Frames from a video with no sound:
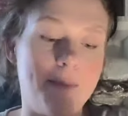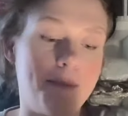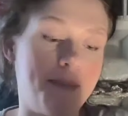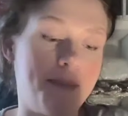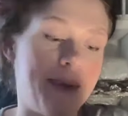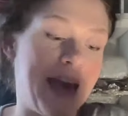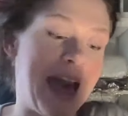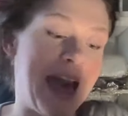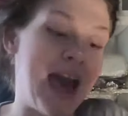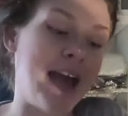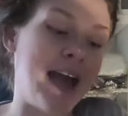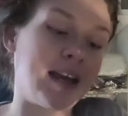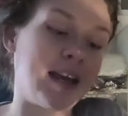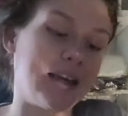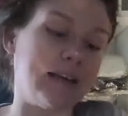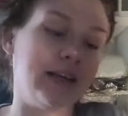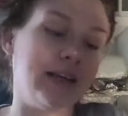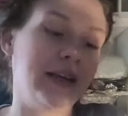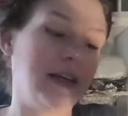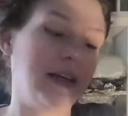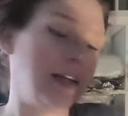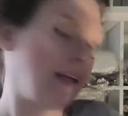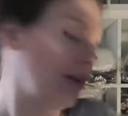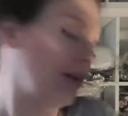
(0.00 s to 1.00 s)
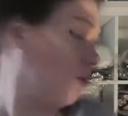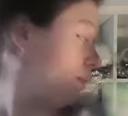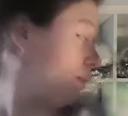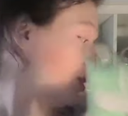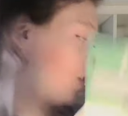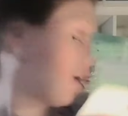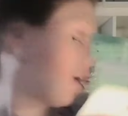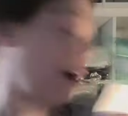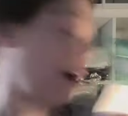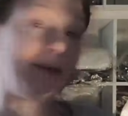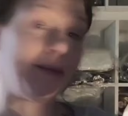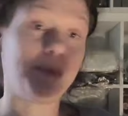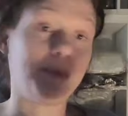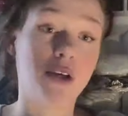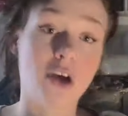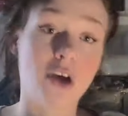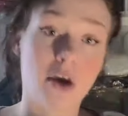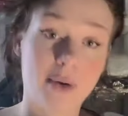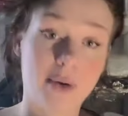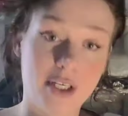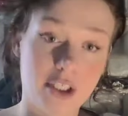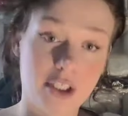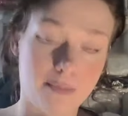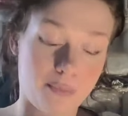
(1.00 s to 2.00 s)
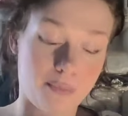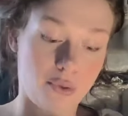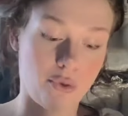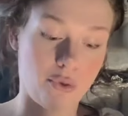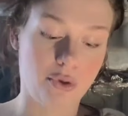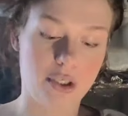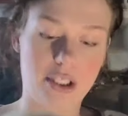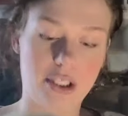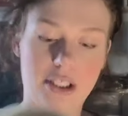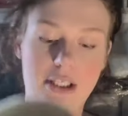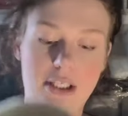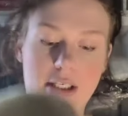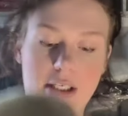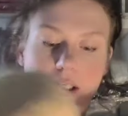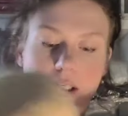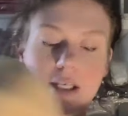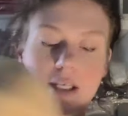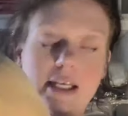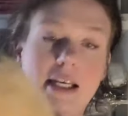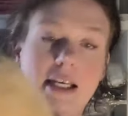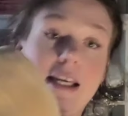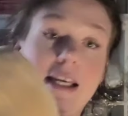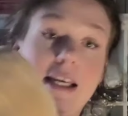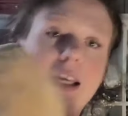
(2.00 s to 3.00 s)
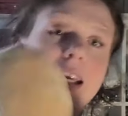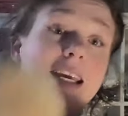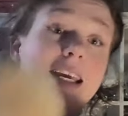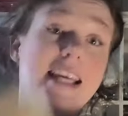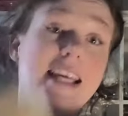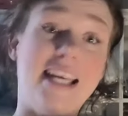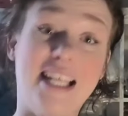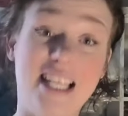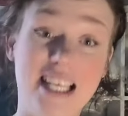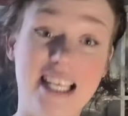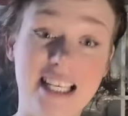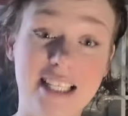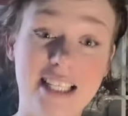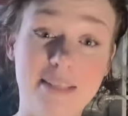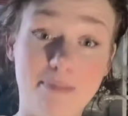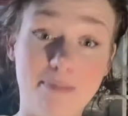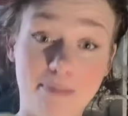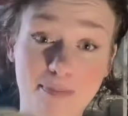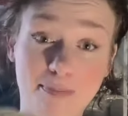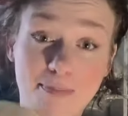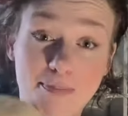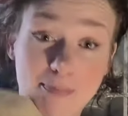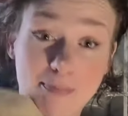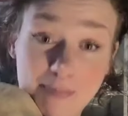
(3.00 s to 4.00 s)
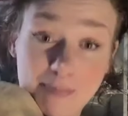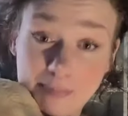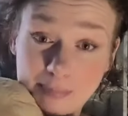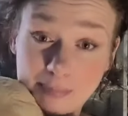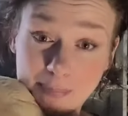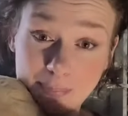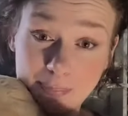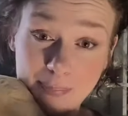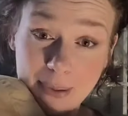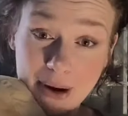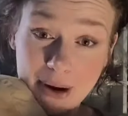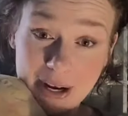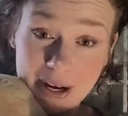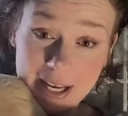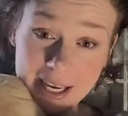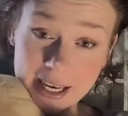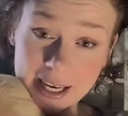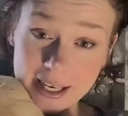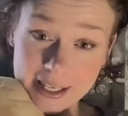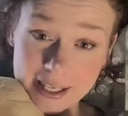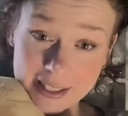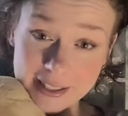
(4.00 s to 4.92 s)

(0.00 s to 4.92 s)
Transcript: Pack, which I'm going to put in his body,